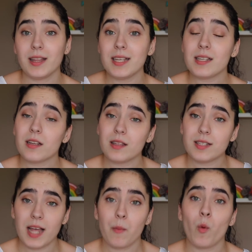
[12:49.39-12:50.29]
These are the
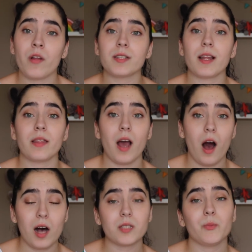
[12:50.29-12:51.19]
same ones that the
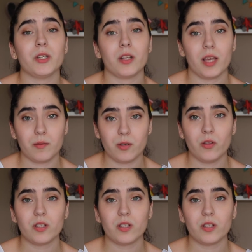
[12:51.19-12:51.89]
hospital gives you.